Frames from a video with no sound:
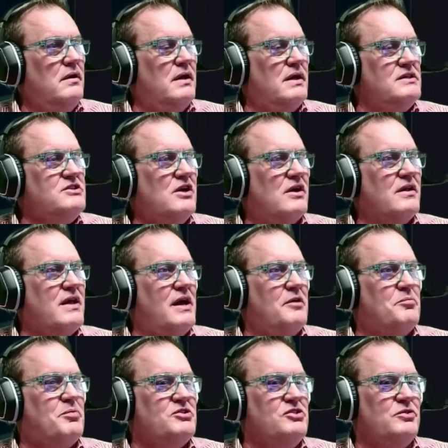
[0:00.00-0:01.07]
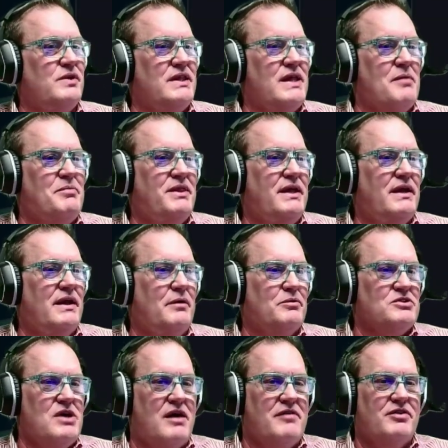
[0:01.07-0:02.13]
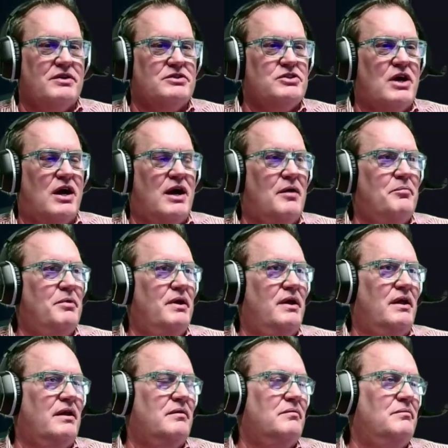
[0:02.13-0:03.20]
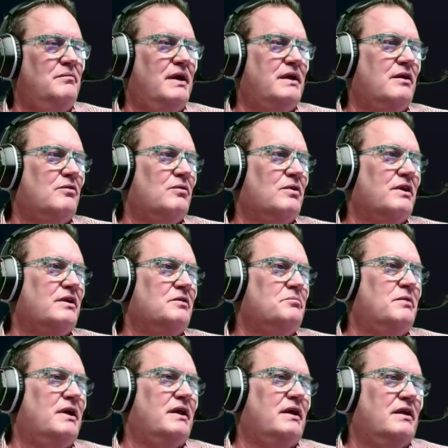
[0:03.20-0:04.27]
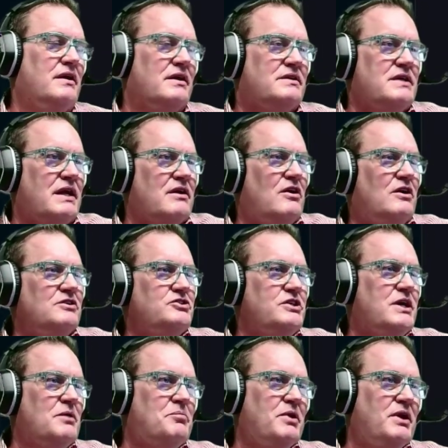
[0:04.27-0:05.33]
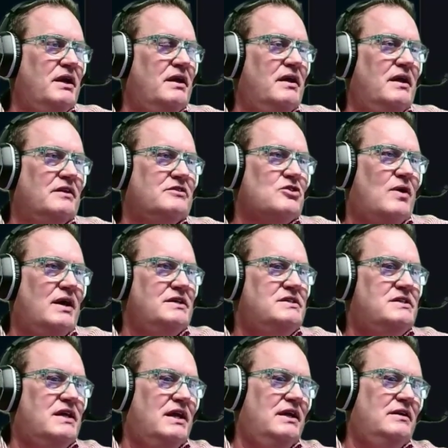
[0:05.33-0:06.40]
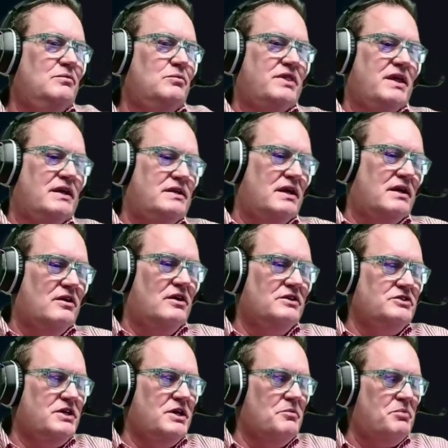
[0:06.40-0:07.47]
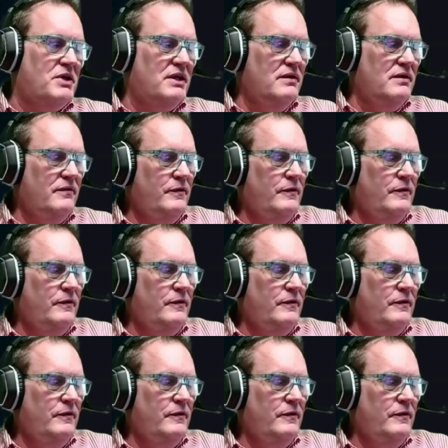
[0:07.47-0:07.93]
I started kind of pursuing that. But then I was offered a job and making really good money in a technology company, and so I stayed with that technology company.